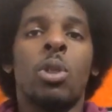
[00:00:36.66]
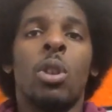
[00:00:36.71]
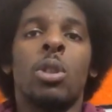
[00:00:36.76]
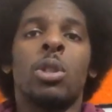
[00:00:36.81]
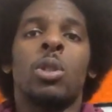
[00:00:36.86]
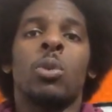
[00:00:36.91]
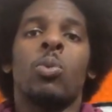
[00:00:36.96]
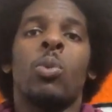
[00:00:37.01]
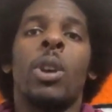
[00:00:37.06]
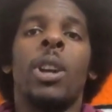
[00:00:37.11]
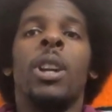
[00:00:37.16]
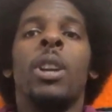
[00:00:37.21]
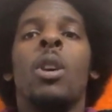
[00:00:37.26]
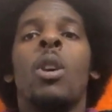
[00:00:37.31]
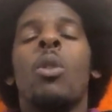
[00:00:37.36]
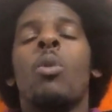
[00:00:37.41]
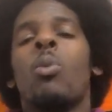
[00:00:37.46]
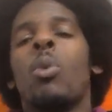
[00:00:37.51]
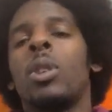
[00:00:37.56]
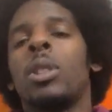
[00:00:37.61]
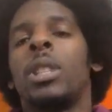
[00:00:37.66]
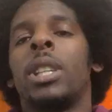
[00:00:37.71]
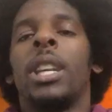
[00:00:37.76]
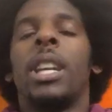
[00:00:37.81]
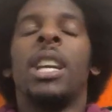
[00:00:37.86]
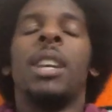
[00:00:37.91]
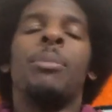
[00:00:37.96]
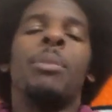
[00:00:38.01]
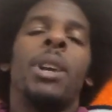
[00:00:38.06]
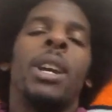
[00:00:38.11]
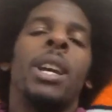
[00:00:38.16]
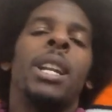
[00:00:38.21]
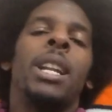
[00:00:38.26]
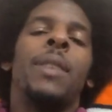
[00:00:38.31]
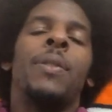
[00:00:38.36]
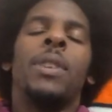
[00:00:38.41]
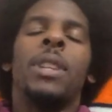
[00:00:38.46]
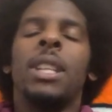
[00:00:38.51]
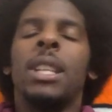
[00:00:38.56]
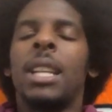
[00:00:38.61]
the way. Once again, man, if
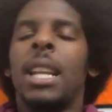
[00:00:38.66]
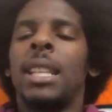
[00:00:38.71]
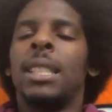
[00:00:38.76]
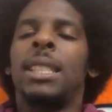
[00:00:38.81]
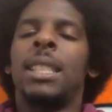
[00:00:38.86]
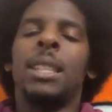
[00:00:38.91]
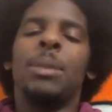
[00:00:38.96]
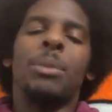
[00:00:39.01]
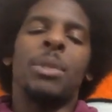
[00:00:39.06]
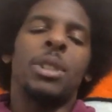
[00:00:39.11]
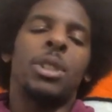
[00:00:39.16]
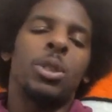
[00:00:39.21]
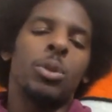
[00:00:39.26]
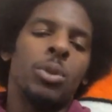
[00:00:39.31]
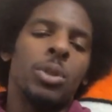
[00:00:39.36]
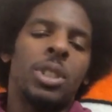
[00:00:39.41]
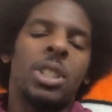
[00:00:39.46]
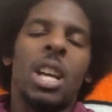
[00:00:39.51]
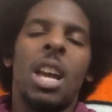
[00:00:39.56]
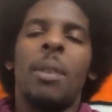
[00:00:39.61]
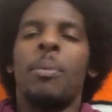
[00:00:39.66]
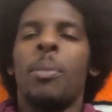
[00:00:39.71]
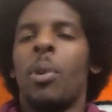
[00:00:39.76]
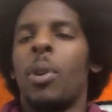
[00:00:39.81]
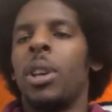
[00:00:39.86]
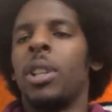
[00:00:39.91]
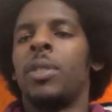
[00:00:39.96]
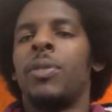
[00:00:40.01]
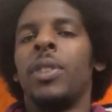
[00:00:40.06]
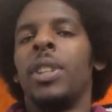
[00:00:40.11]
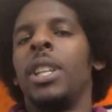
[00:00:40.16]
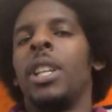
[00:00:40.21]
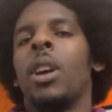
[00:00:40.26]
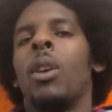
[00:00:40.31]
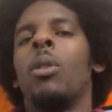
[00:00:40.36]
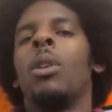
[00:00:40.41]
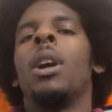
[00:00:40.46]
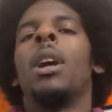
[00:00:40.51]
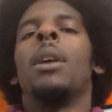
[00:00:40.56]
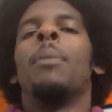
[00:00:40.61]
you did not see my Suicide Boys
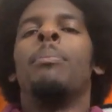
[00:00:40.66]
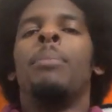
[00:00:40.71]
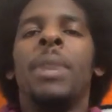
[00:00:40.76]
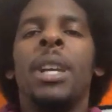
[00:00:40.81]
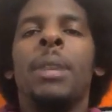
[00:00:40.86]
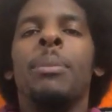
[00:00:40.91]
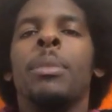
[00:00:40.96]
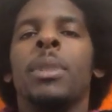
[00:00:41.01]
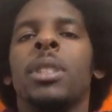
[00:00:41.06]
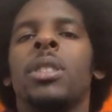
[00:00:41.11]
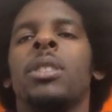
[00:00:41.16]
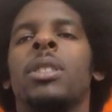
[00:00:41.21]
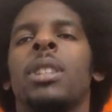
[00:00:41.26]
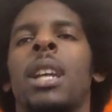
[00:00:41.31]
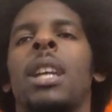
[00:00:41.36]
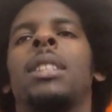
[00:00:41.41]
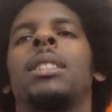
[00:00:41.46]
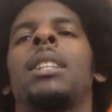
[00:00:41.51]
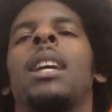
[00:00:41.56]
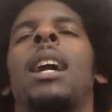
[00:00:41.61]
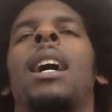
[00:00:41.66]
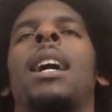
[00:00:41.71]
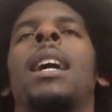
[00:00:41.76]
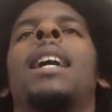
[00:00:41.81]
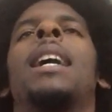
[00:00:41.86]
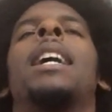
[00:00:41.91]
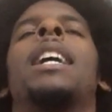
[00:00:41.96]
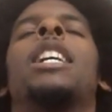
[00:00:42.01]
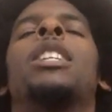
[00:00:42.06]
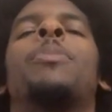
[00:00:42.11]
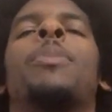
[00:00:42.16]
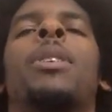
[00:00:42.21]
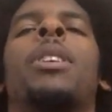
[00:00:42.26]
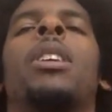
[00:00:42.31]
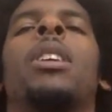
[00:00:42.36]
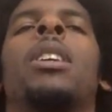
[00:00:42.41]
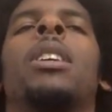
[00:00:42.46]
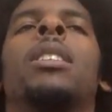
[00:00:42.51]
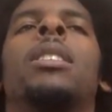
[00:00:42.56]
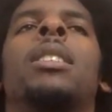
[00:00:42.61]
video, meet Mr. Nice Guy, it's
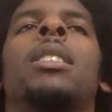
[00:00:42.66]
because